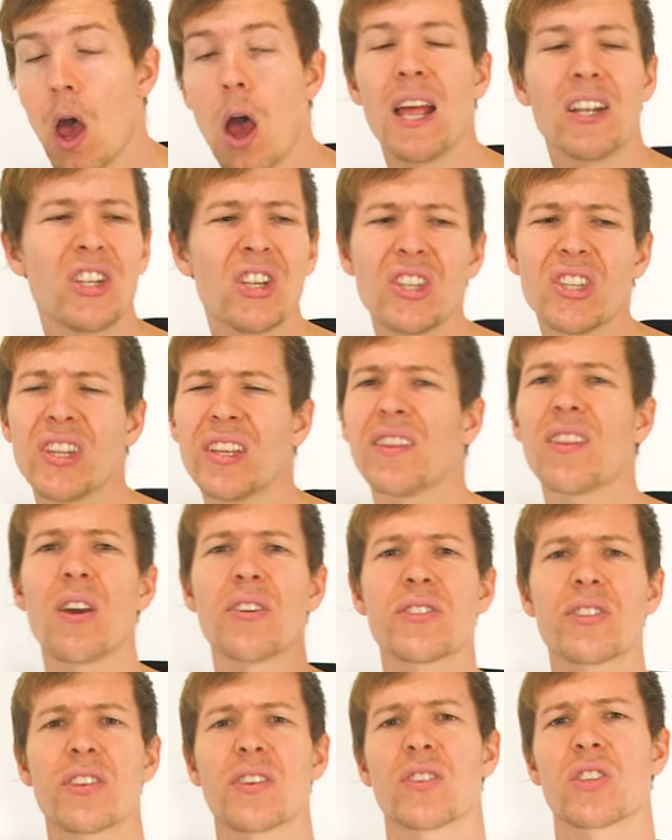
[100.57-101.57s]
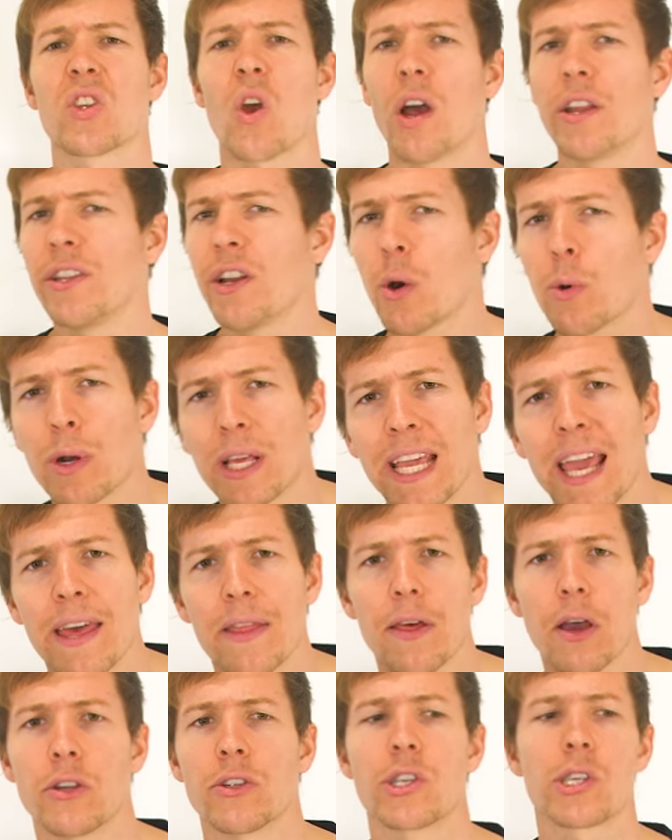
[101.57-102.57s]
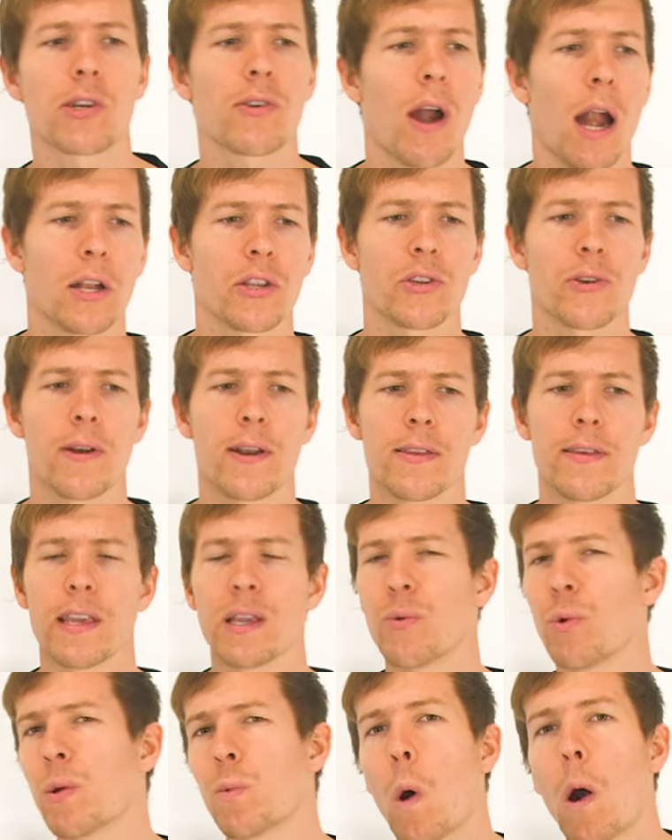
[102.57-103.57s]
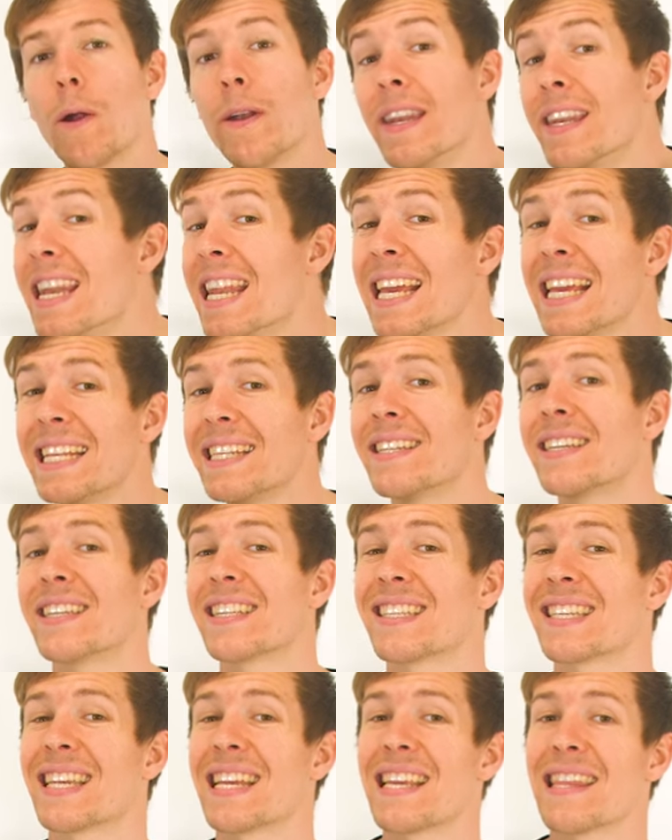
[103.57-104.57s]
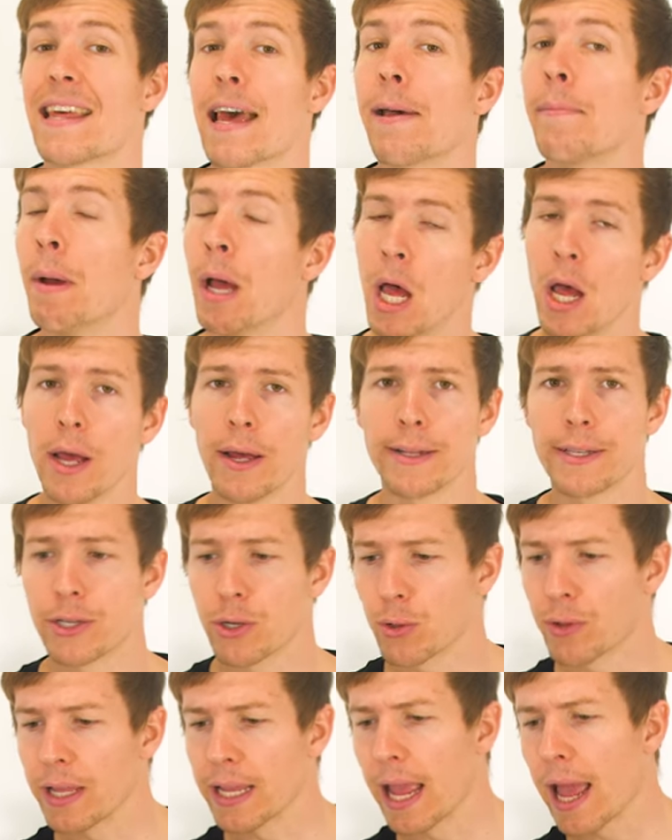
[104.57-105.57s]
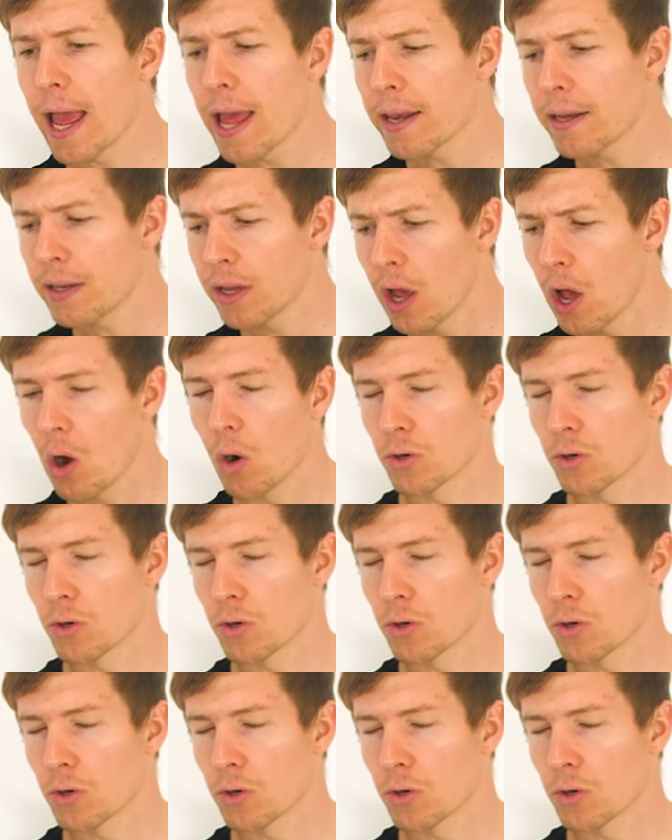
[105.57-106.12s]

And just sit those to the side. You don't want to get those scratched or anything. We won't need to see them until the end.